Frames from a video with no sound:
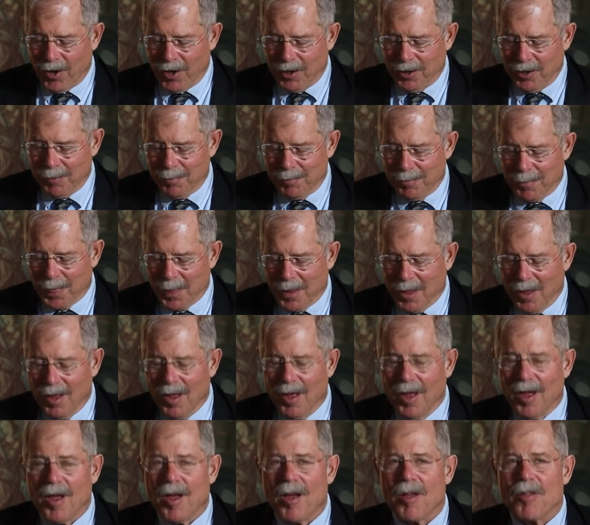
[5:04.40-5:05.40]
ended.
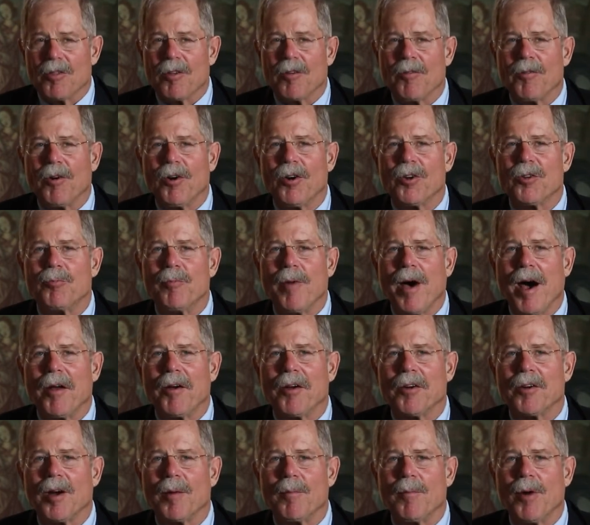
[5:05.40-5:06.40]
The first
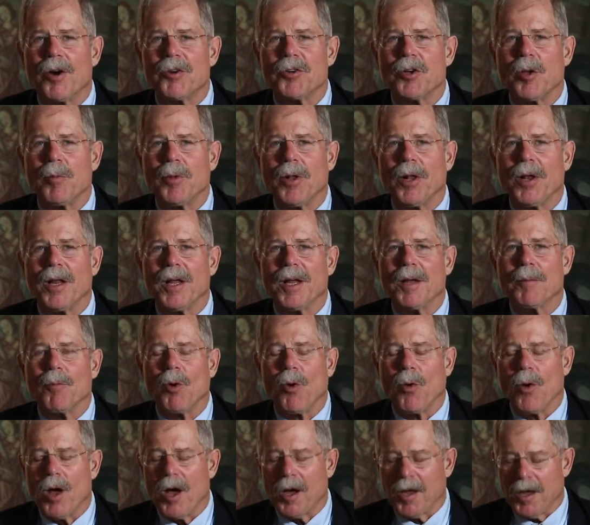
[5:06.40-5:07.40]
modern commercial building in
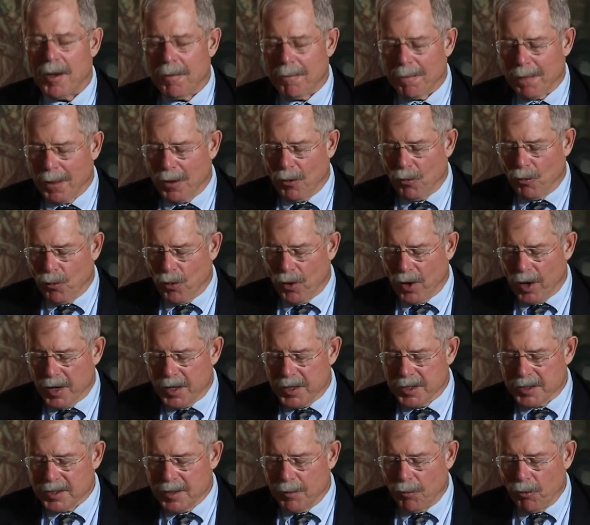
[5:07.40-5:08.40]
Milwaukee
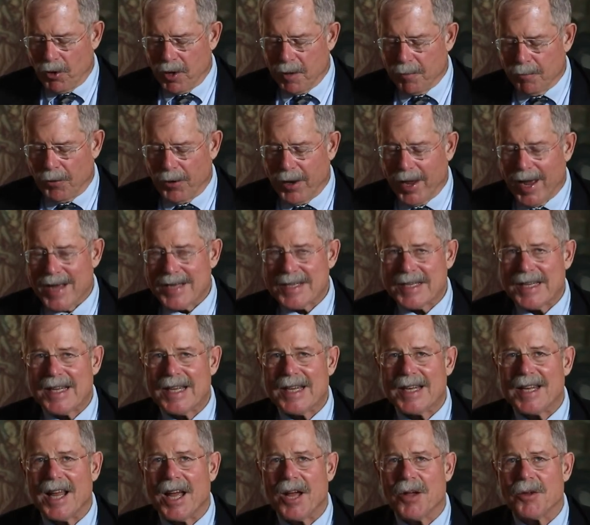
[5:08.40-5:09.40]
was the Marine
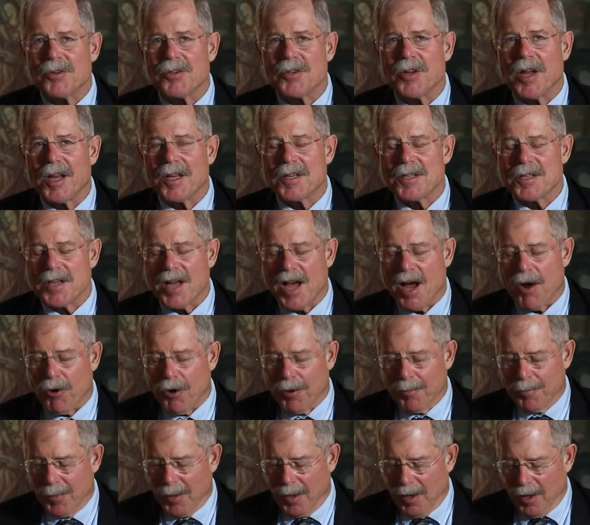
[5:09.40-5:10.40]
Plaza, now Chase
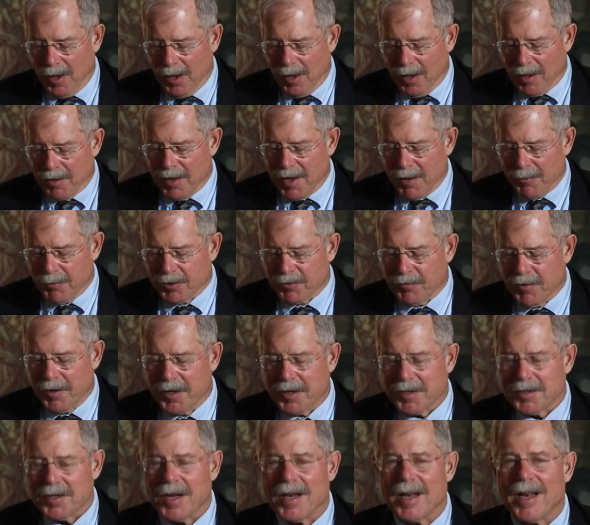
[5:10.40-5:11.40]
Tower, that was
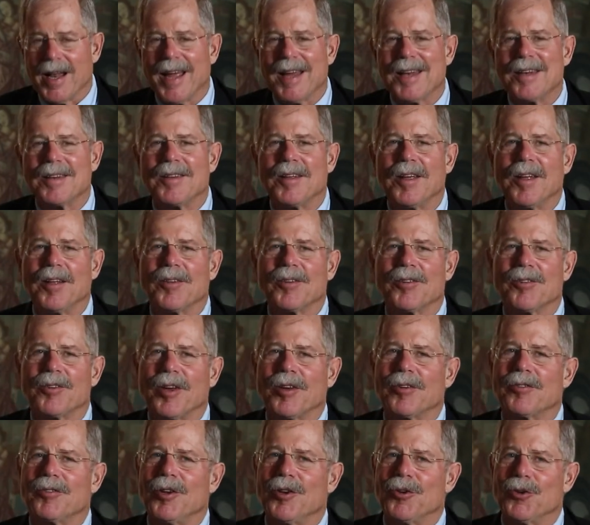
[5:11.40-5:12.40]
finished in
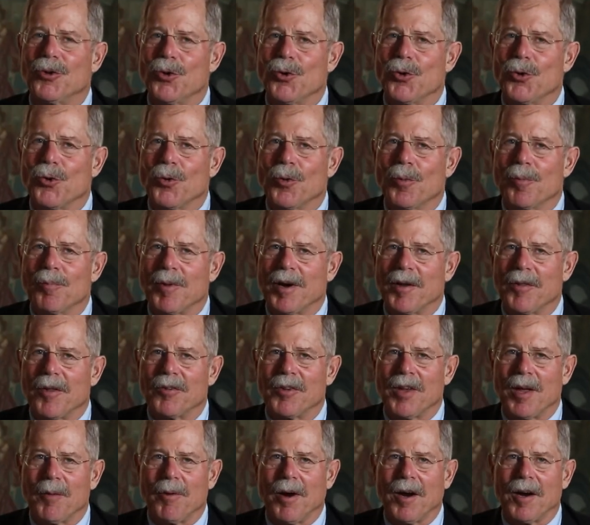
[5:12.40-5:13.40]
1962 by the
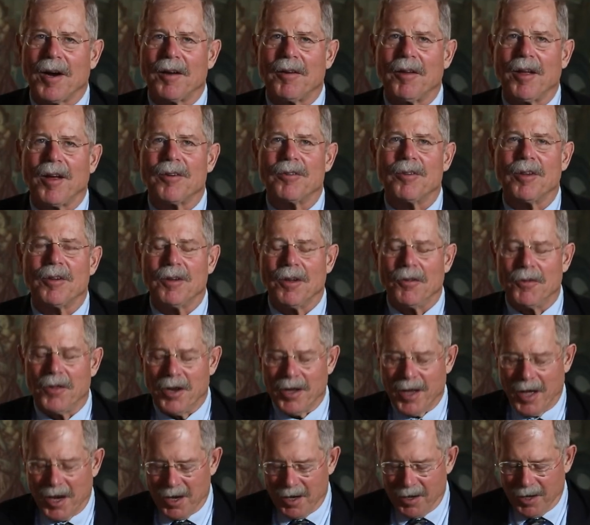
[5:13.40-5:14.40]
same architects that did the
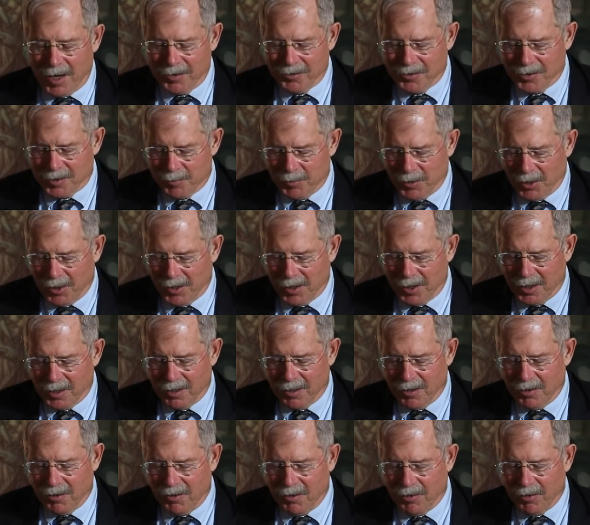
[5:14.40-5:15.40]
United Nations building
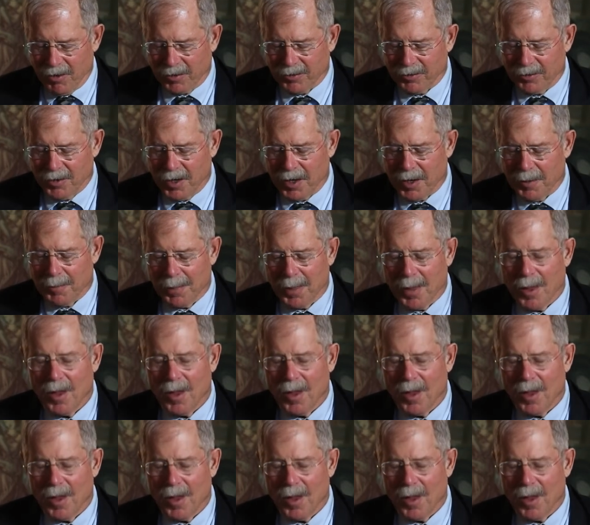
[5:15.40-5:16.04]
in New York City.